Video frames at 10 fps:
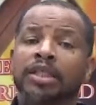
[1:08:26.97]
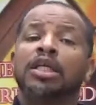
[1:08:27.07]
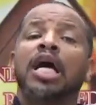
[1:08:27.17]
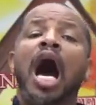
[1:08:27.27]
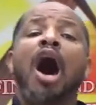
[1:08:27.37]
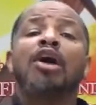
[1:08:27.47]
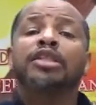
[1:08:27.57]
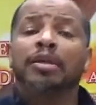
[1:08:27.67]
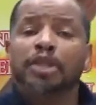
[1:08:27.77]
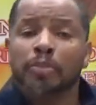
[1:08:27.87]
to cause
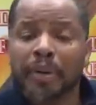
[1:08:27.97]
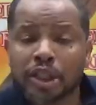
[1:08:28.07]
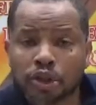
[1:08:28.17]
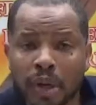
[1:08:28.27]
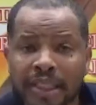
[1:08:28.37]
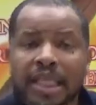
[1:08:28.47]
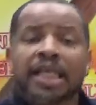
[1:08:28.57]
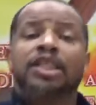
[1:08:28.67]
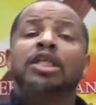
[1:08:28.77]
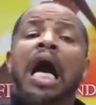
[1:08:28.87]
them to be strengthened,
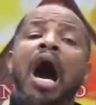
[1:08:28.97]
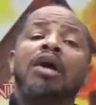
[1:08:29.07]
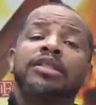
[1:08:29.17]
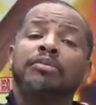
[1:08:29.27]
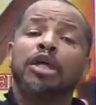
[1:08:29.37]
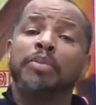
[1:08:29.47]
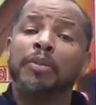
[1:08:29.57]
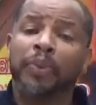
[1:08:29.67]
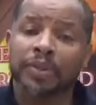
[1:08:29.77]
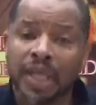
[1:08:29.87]
to cause them to
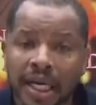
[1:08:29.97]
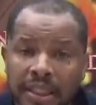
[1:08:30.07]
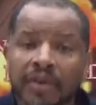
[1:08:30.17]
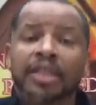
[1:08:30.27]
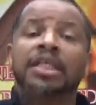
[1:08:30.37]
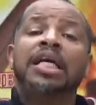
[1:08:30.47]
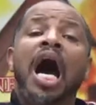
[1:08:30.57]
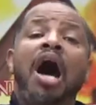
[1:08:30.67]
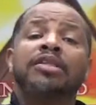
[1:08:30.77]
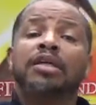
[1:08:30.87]
be productive, to
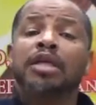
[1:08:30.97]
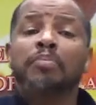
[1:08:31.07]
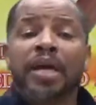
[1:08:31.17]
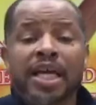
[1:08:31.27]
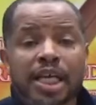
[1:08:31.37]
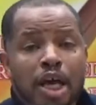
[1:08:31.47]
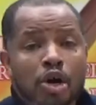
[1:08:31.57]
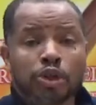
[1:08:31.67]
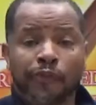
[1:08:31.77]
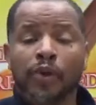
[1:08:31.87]
cause them to be
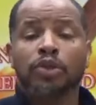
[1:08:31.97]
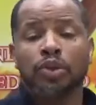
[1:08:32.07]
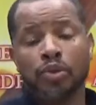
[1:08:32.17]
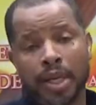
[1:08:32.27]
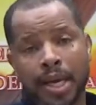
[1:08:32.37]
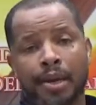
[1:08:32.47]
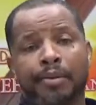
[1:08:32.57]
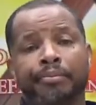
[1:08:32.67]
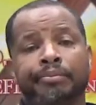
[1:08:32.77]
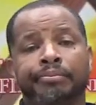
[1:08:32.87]
useful to him.
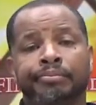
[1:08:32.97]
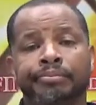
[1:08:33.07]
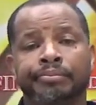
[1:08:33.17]
Yeah.